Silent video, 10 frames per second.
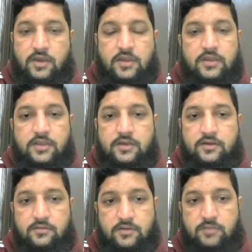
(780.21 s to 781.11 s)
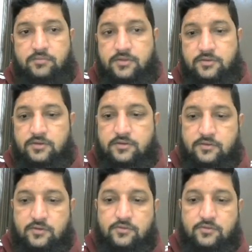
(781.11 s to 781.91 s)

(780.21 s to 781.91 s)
I need a 10% discount.